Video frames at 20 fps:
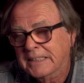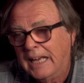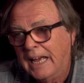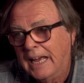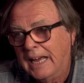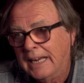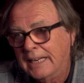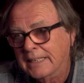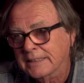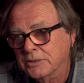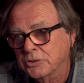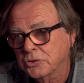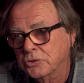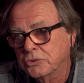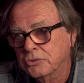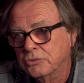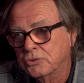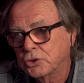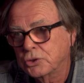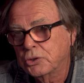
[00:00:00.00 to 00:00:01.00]

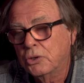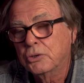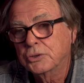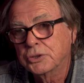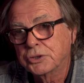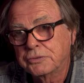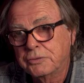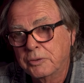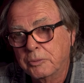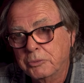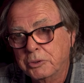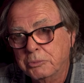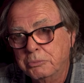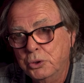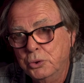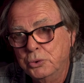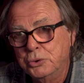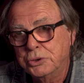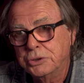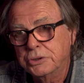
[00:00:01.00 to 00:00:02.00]
and songs from the
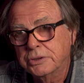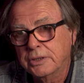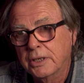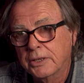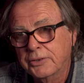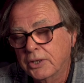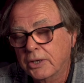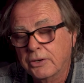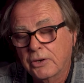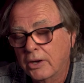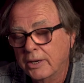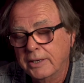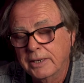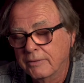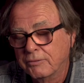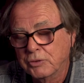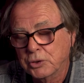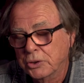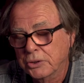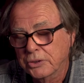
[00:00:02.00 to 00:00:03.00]
bush that I'd
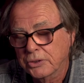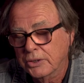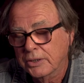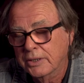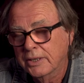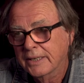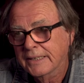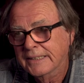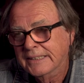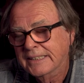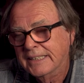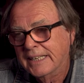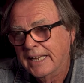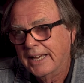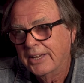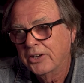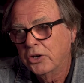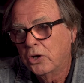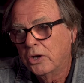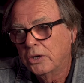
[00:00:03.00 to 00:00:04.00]
never heard.
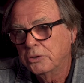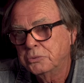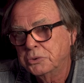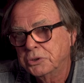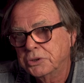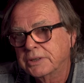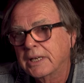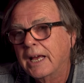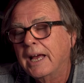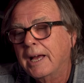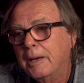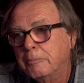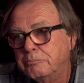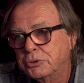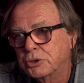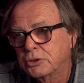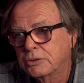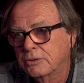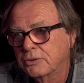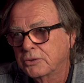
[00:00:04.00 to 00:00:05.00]
And I was
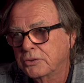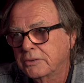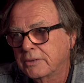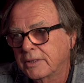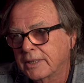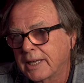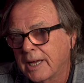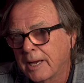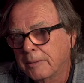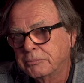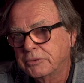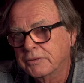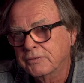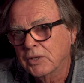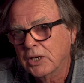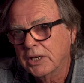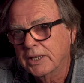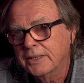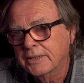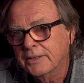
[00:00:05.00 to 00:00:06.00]
absolutely
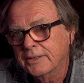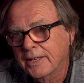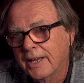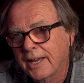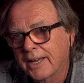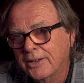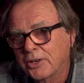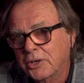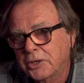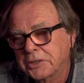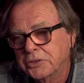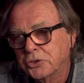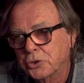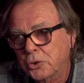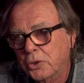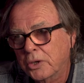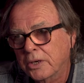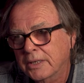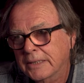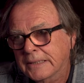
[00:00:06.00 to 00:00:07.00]
captivated, and I
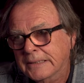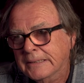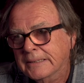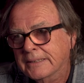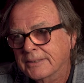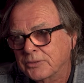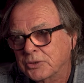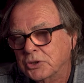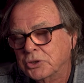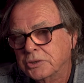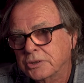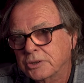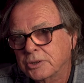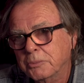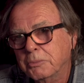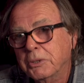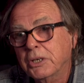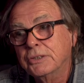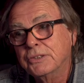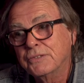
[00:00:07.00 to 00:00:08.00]
thought, this is
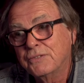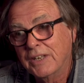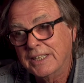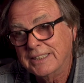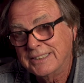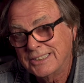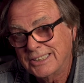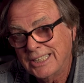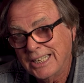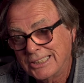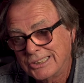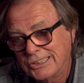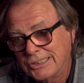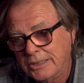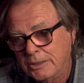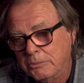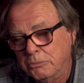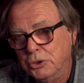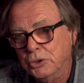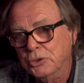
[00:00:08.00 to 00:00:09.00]
the most
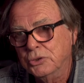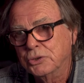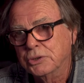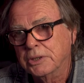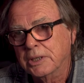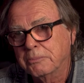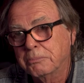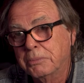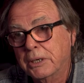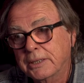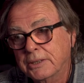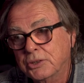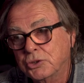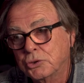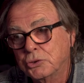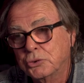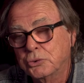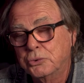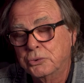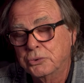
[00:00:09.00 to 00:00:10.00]
fantastic music, but it's
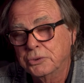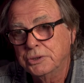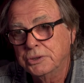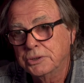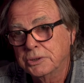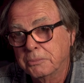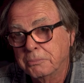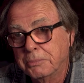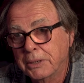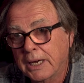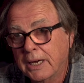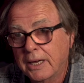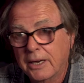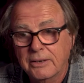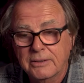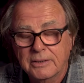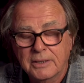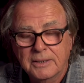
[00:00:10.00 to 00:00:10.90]
stories about